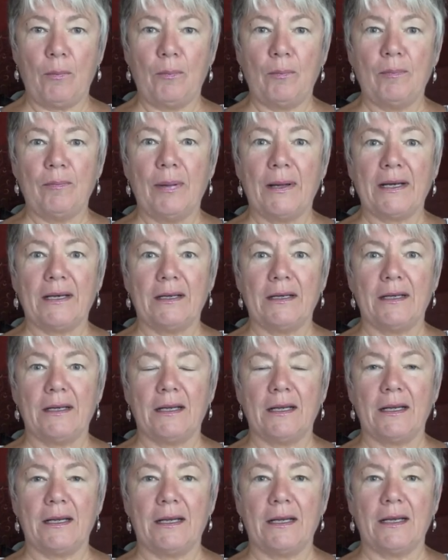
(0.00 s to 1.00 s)
But
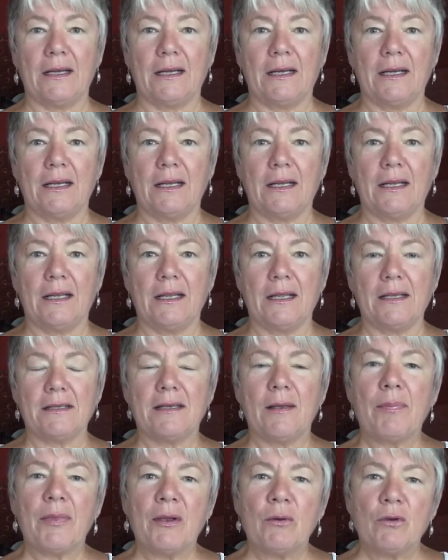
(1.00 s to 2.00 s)

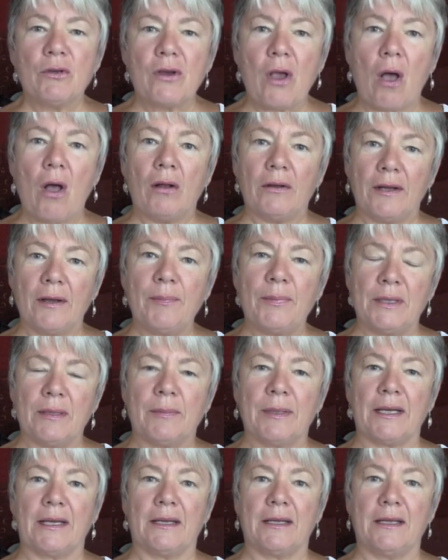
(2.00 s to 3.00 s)
something was called up in
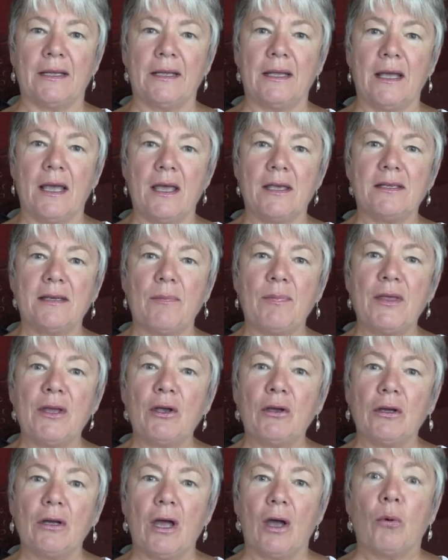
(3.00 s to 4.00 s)
me.
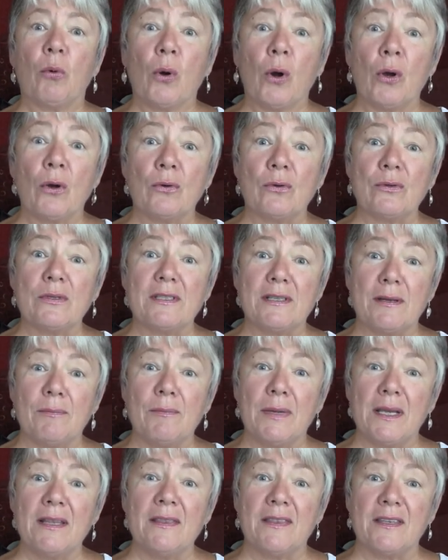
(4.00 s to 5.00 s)
Something arose to
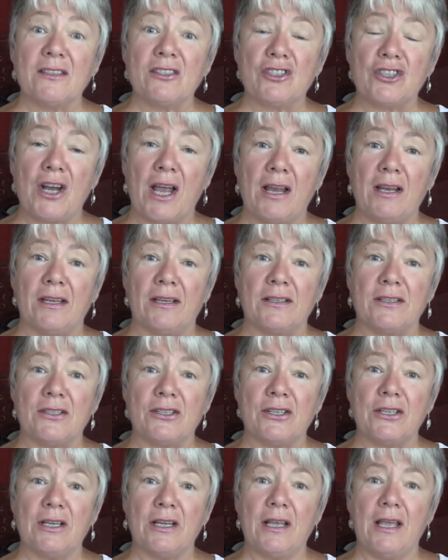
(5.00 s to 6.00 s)
meet this challenge.
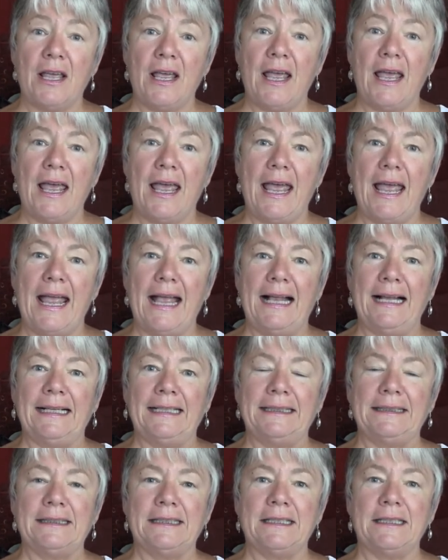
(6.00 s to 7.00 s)

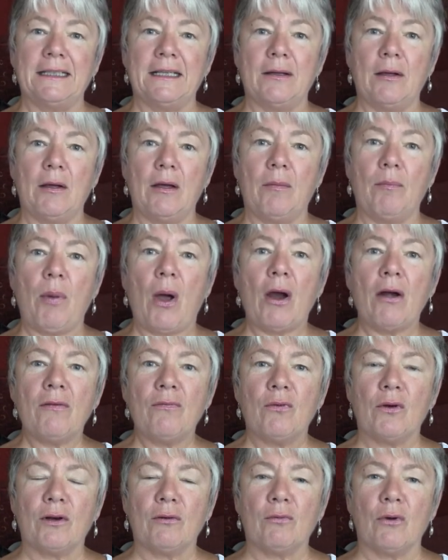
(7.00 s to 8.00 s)
And part of
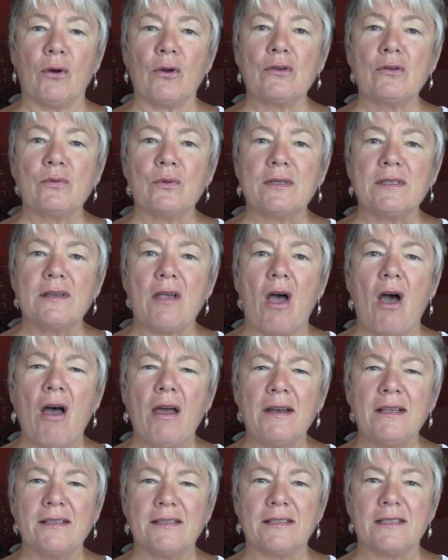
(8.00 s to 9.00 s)
what arose was
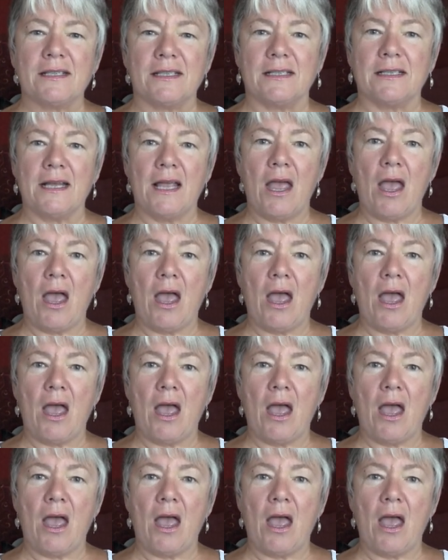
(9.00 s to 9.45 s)
honesty.